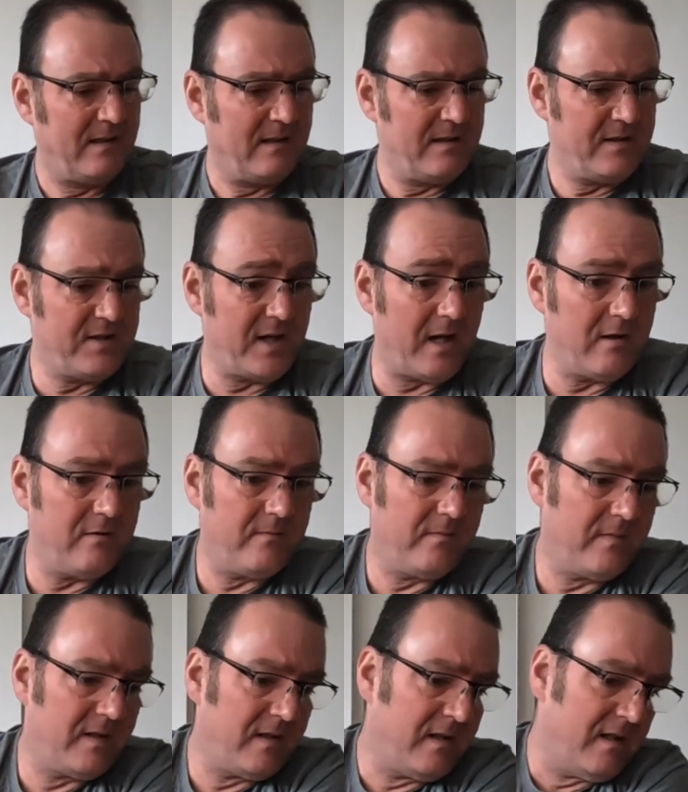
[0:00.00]
So,
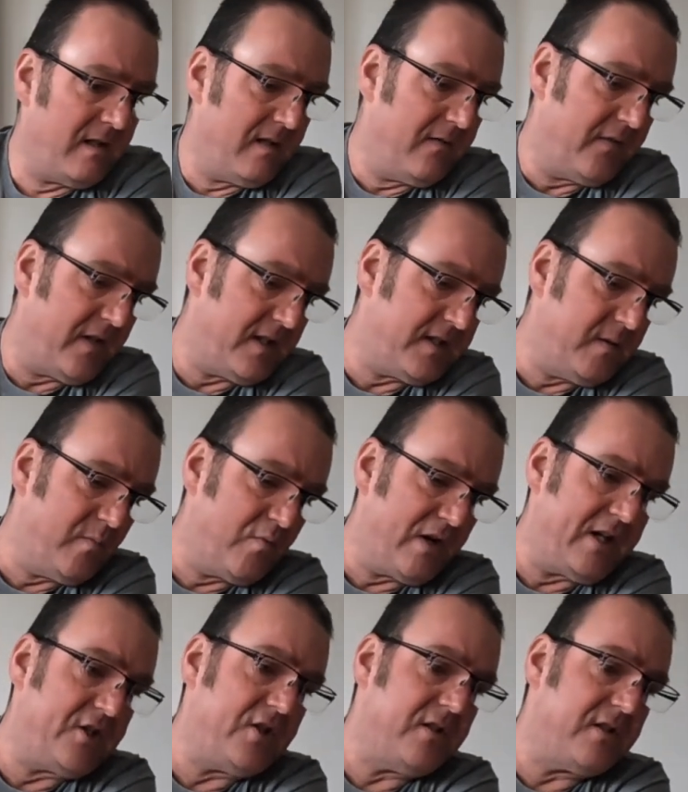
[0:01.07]
first
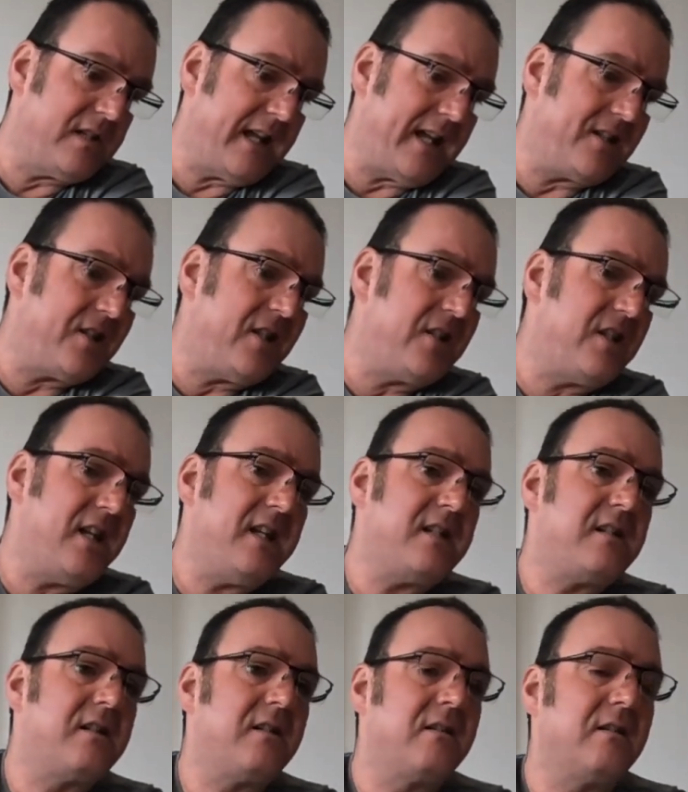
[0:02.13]
impressions, as this
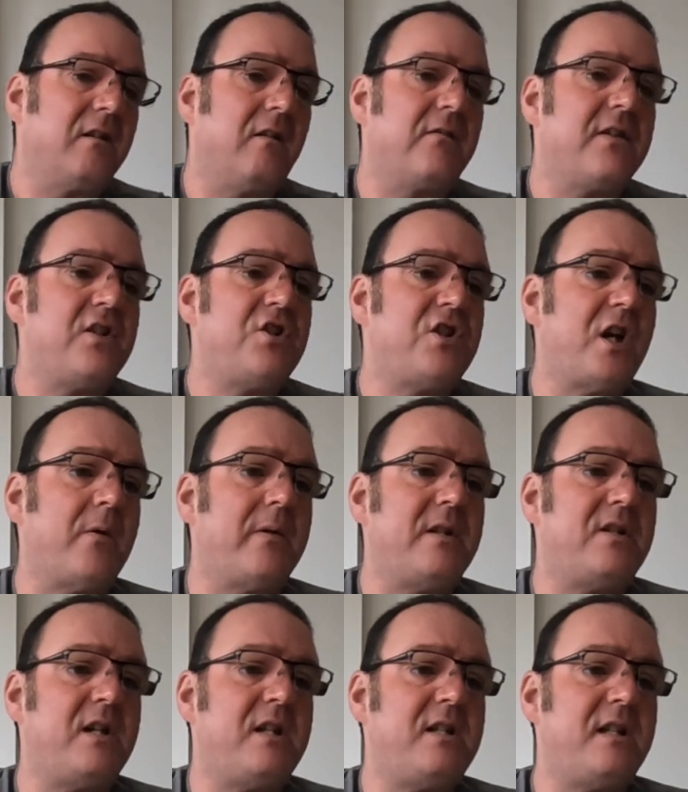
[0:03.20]
is, of this Shoei
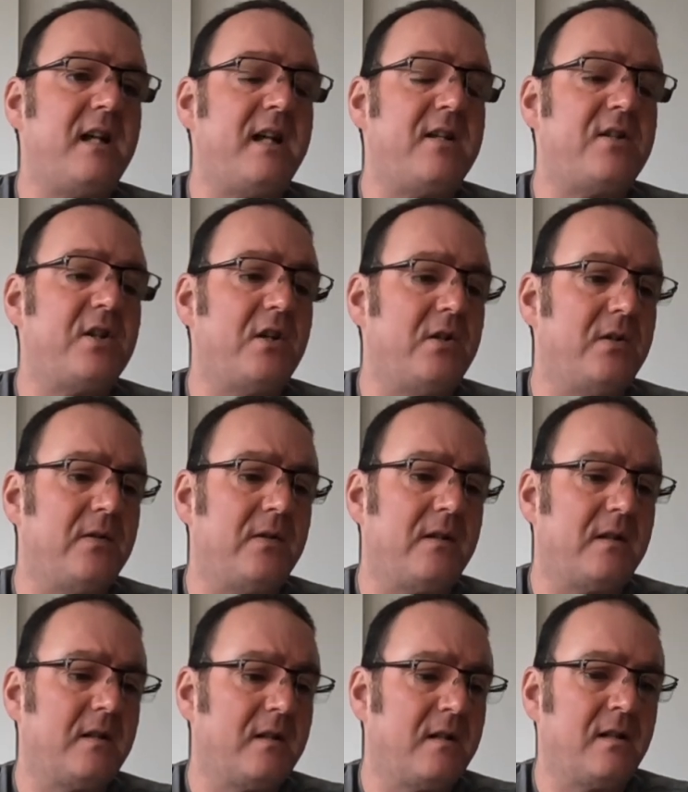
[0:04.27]
GT Air 2.
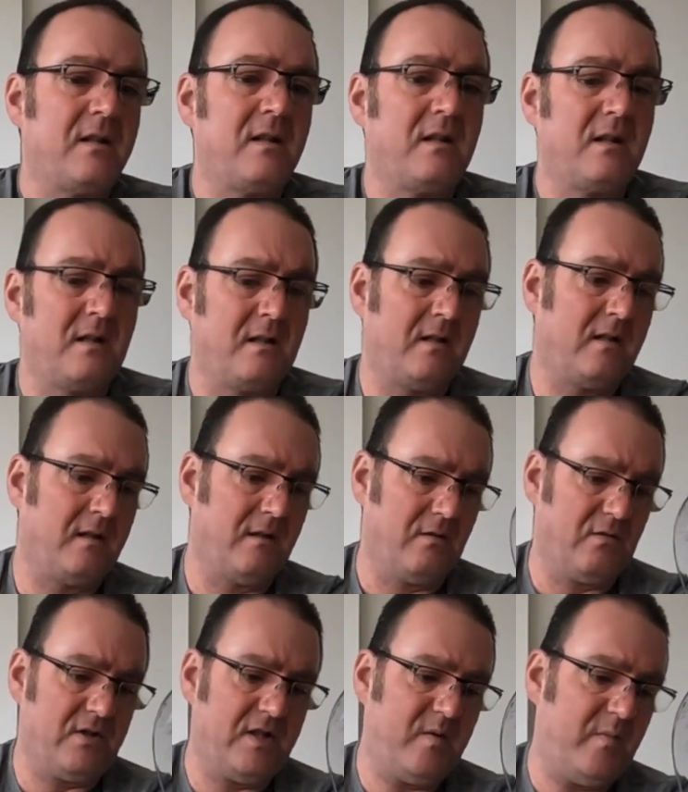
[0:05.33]
Oh,
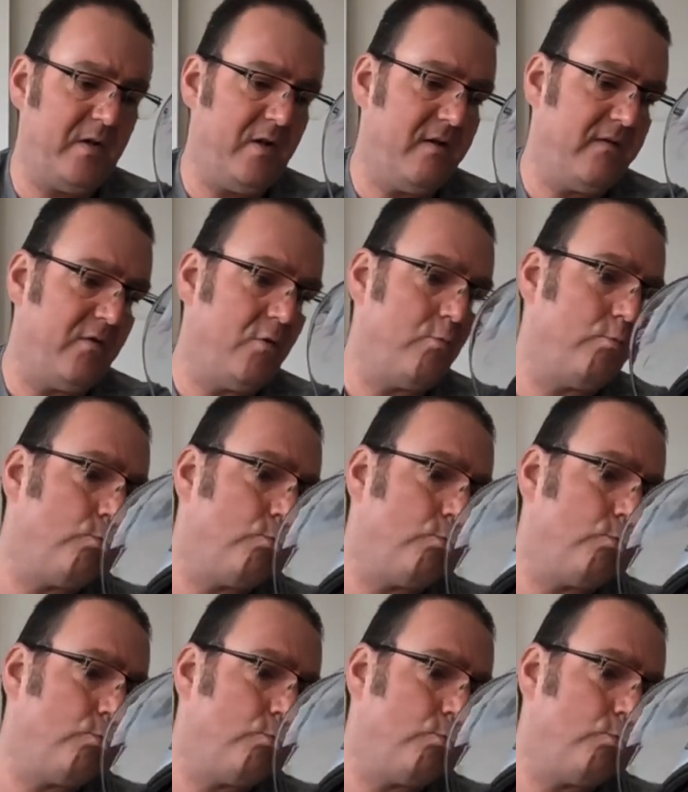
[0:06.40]
she's beautiful.